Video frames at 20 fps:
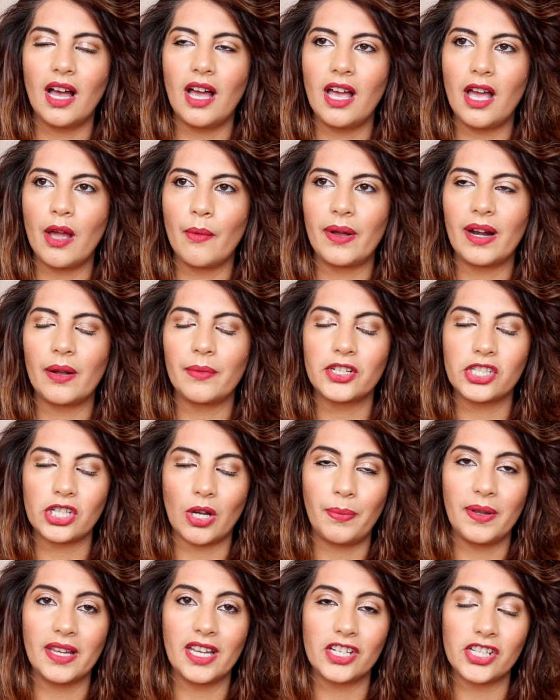uh, when I was
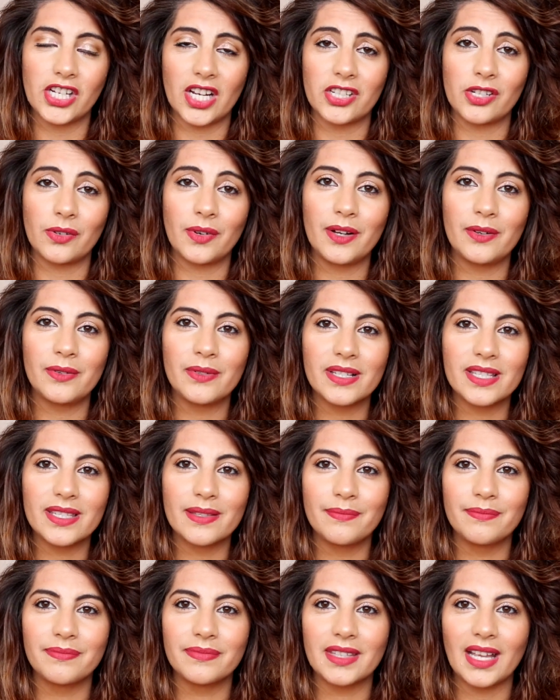shopping at Cheshire
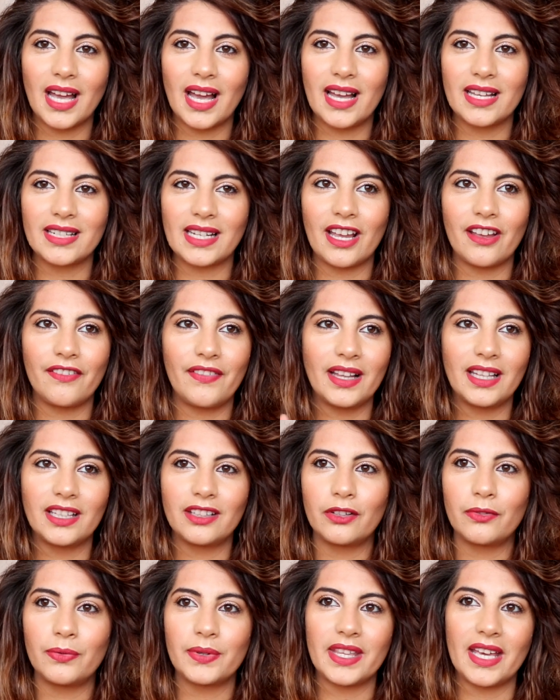Oaks, and I fell
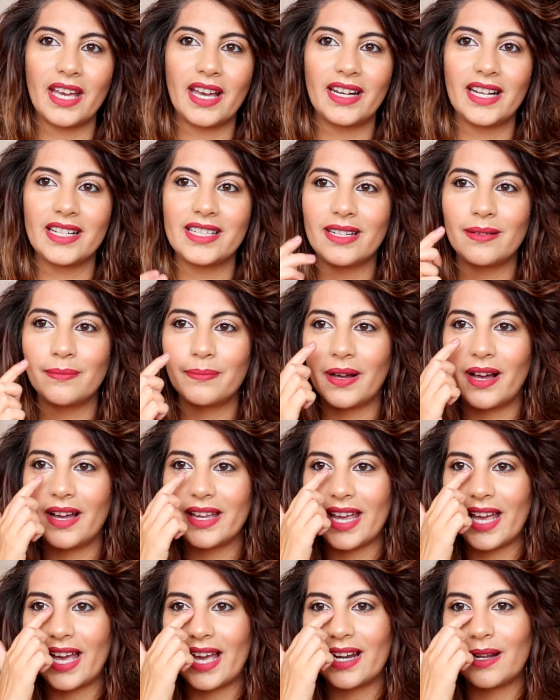in love with it, and I didn't
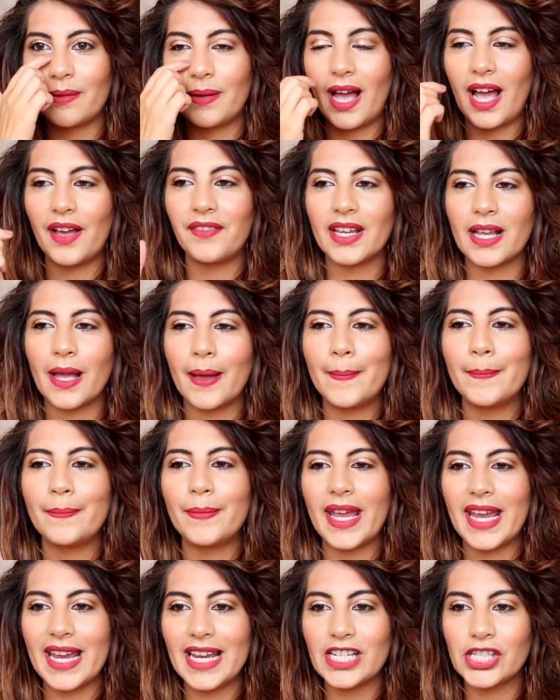buy it, and I'm having a
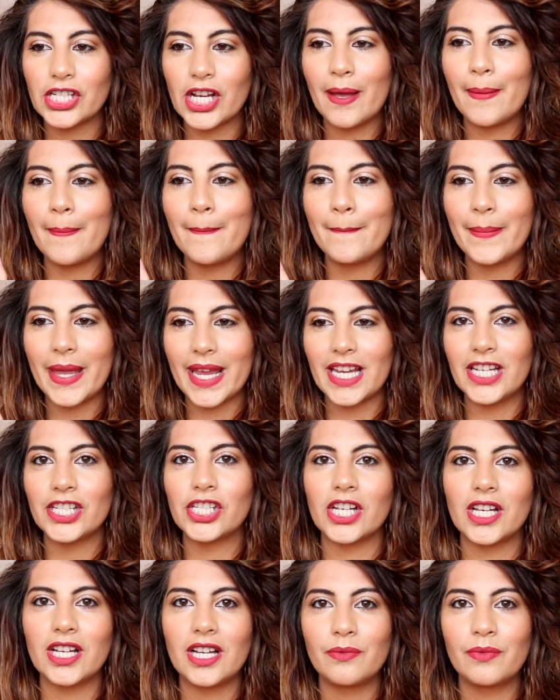major,
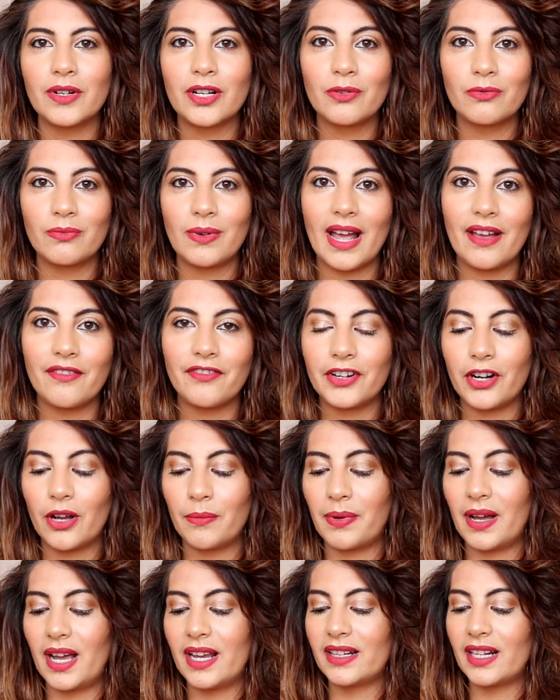major regret for
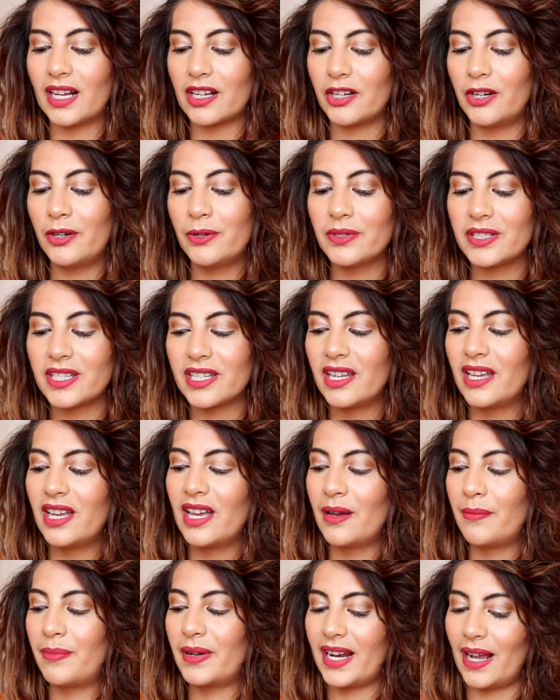not buying that coat.
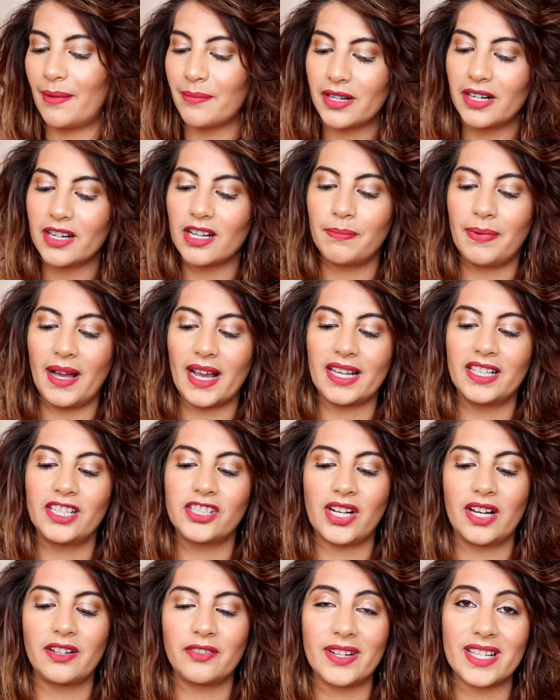But I am going to go back in the
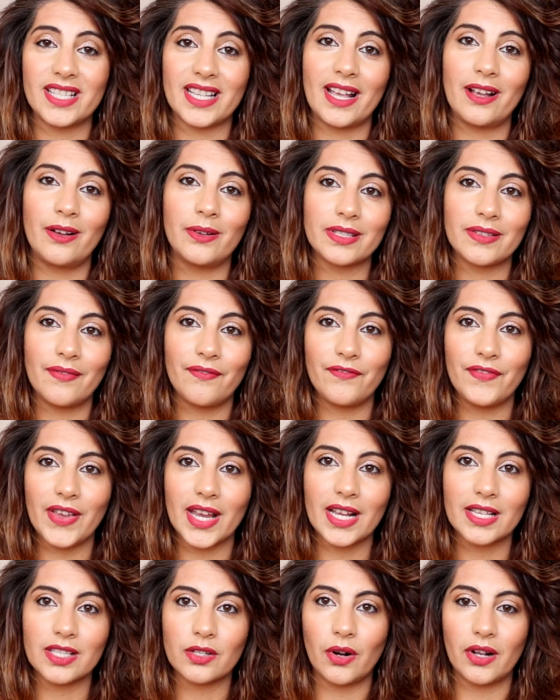January sales, and
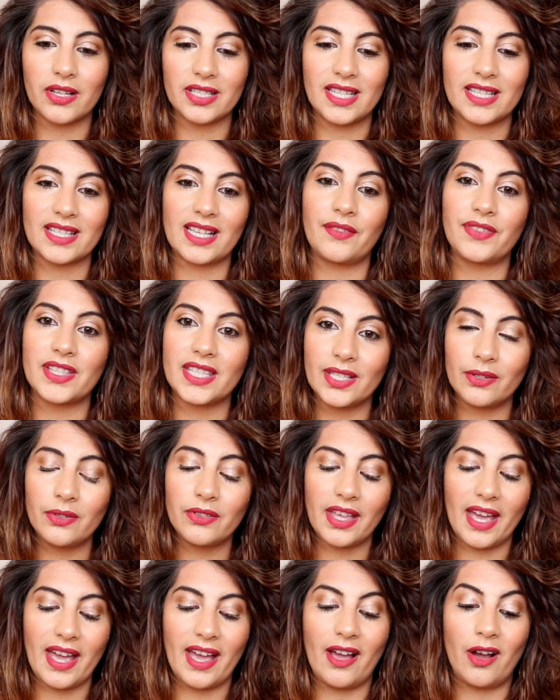fingers crossed it's either
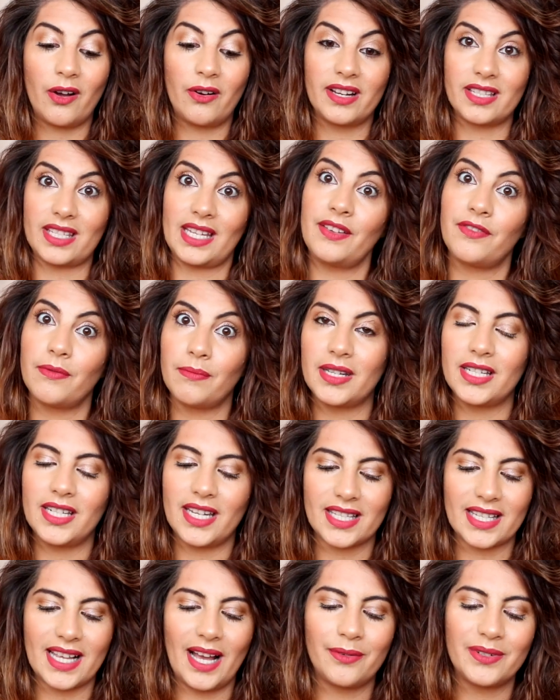still there or it's even been
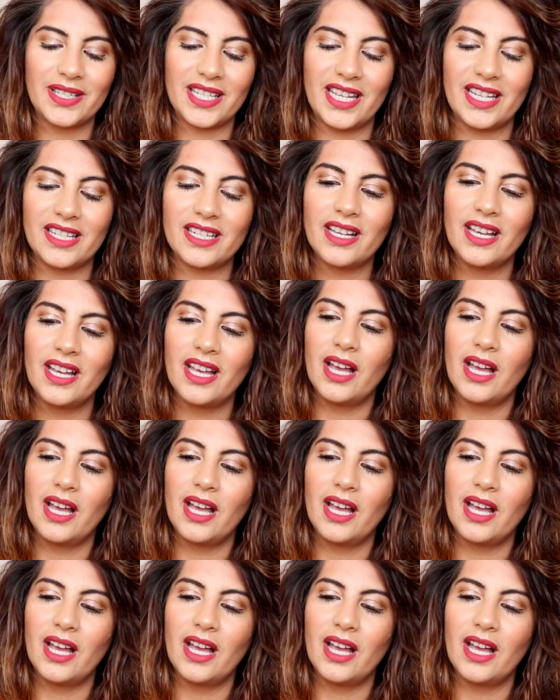discounted.